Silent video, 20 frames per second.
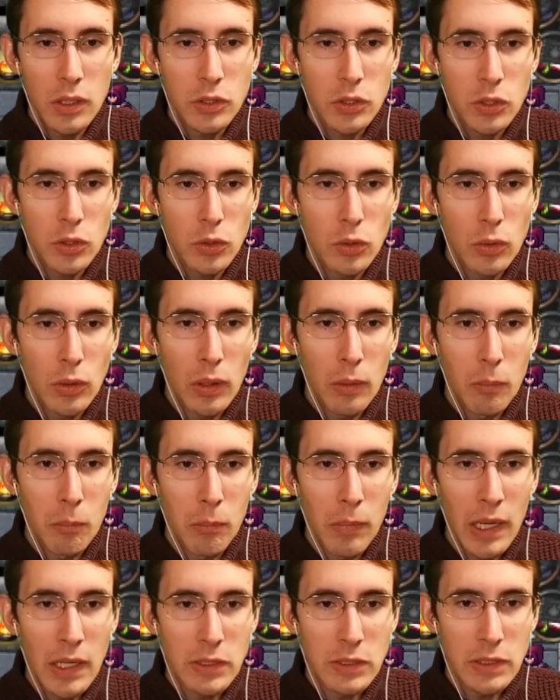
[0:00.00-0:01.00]

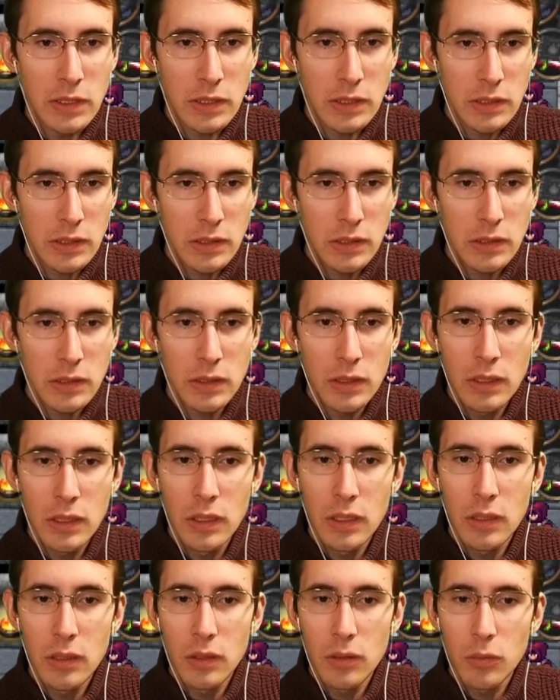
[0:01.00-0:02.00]
Automatic.
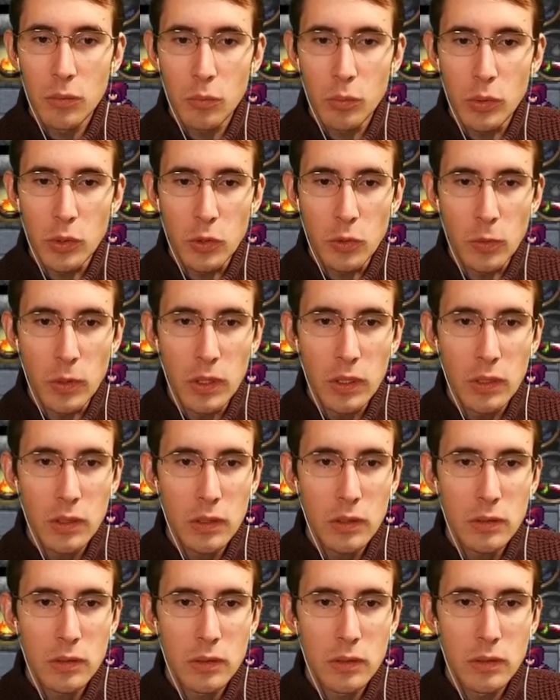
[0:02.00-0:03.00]
Put you
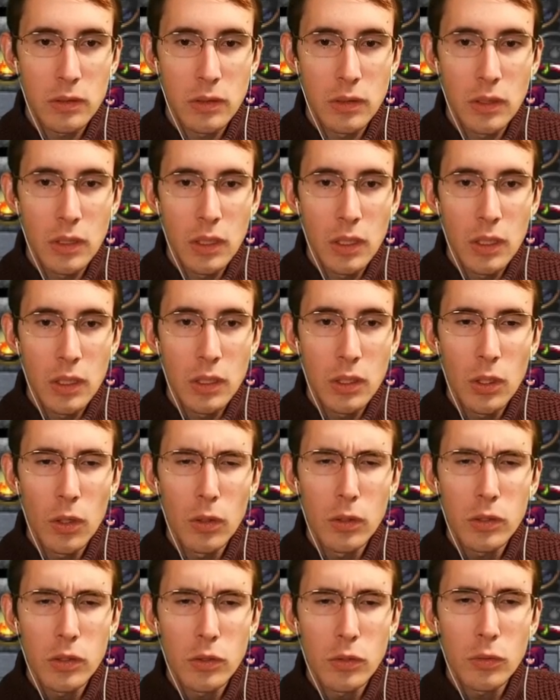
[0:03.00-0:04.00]
here.
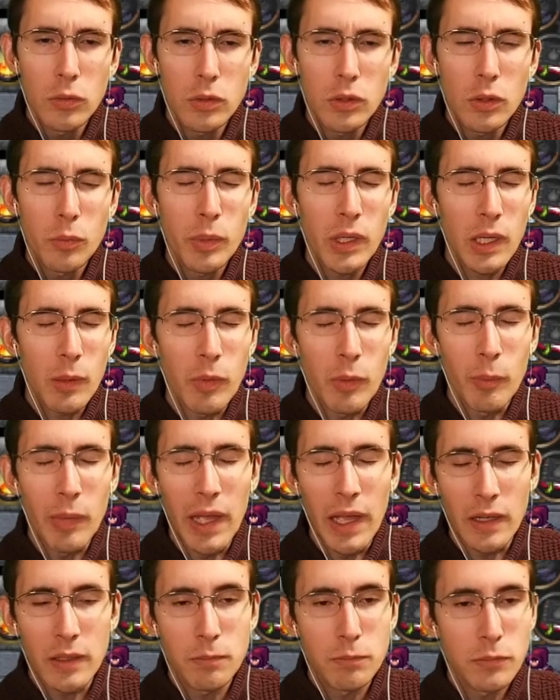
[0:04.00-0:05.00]
No, you'll you'll pick up
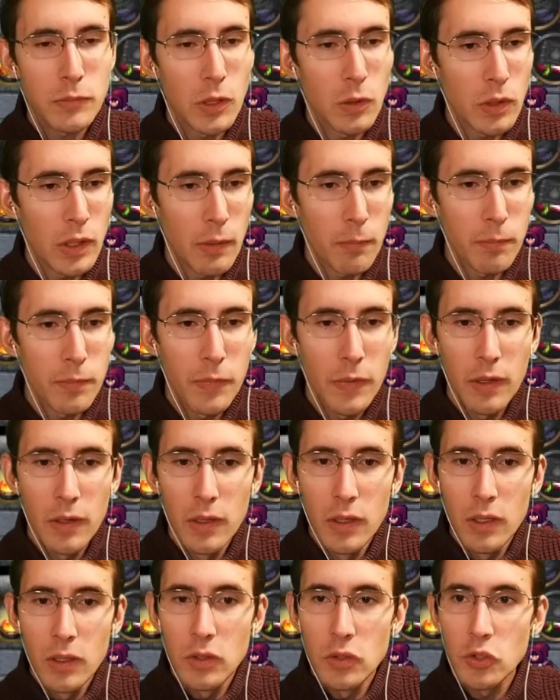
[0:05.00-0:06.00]
the back. Okay.
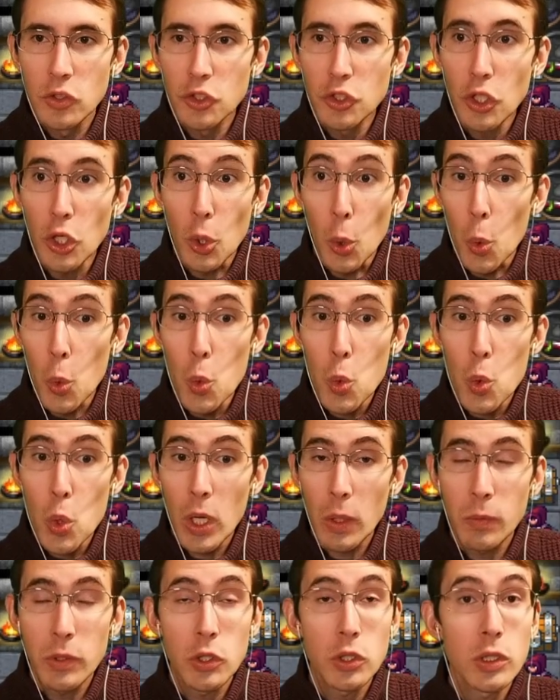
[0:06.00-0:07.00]
So
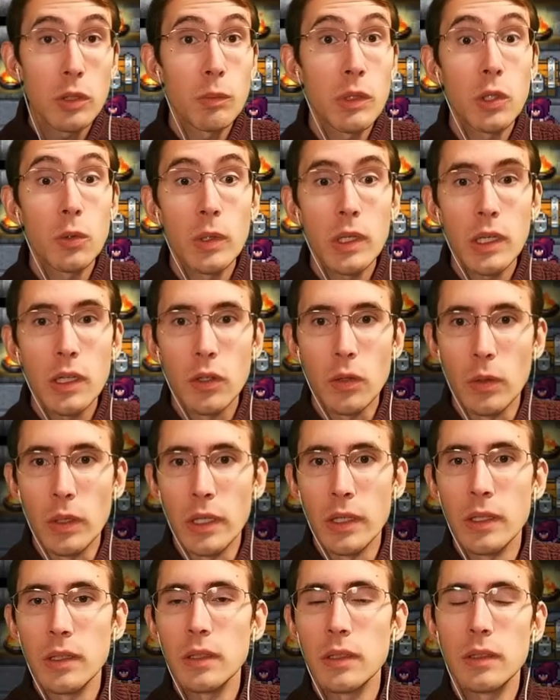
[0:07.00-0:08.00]
we should be doing
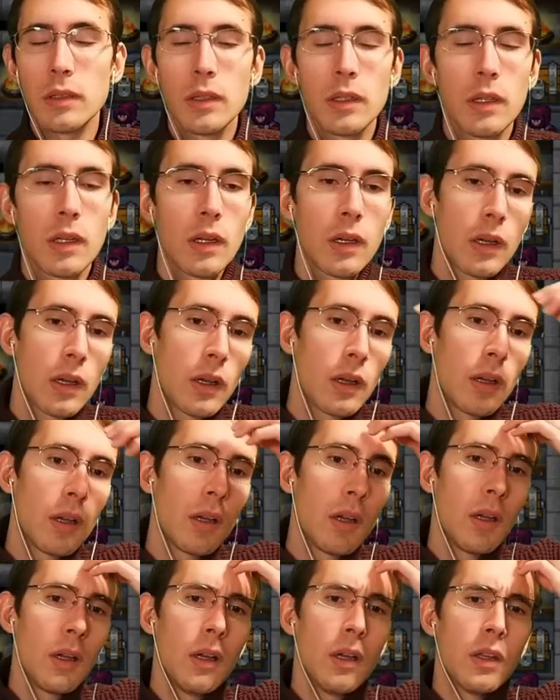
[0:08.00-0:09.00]

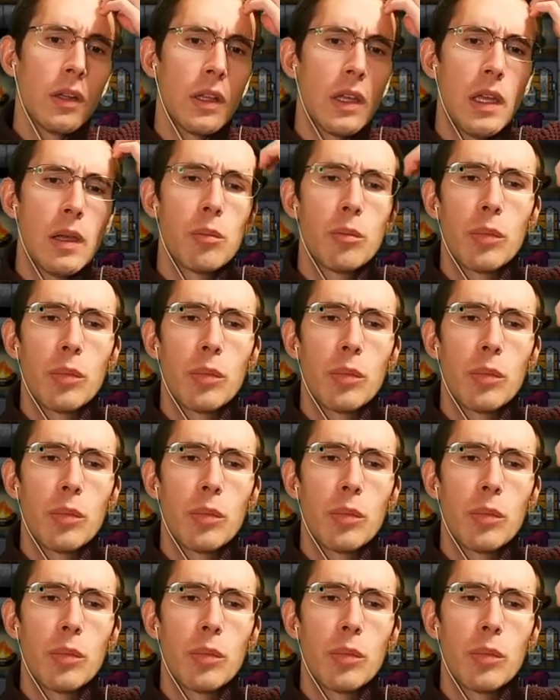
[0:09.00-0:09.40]
good.